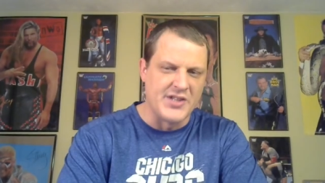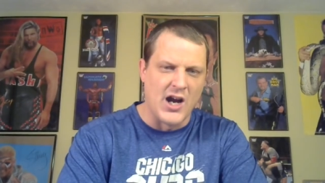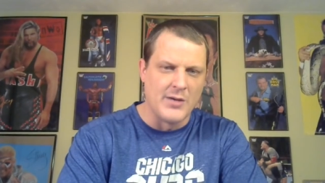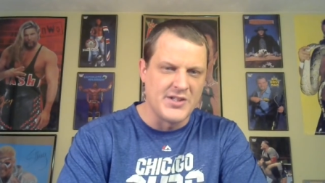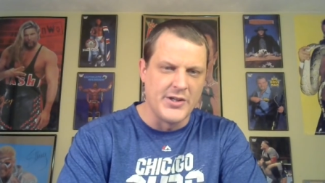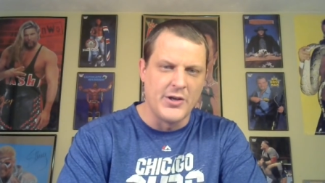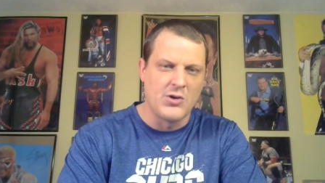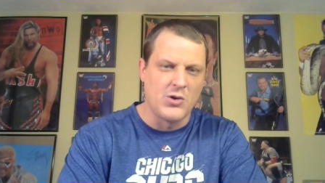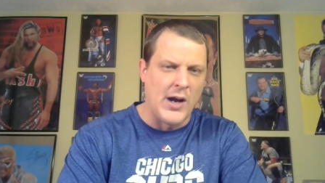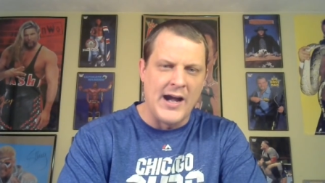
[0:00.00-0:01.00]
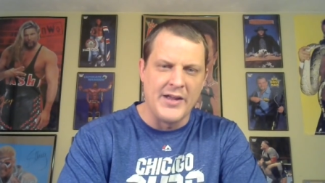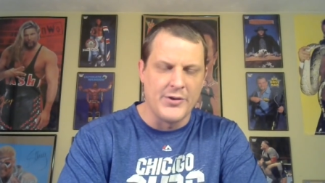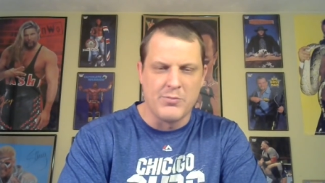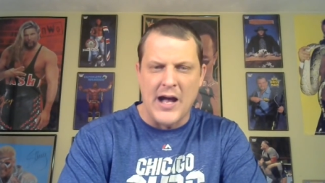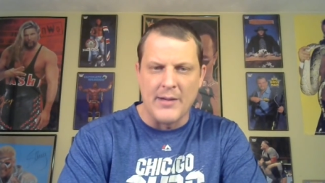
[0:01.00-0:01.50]
arms and they'll cry
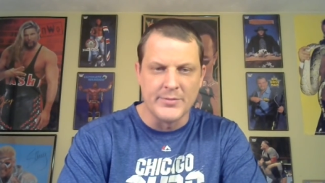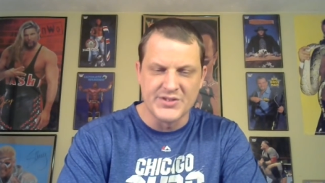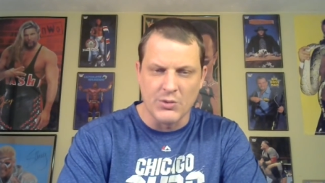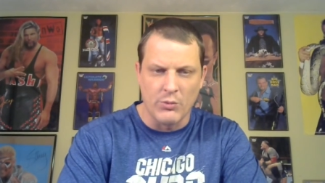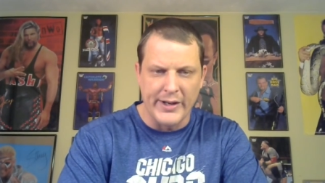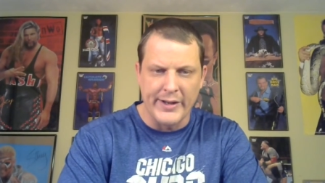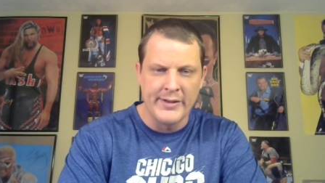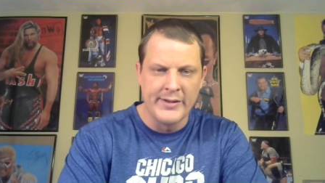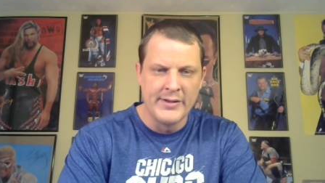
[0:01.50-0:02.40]
their problems away.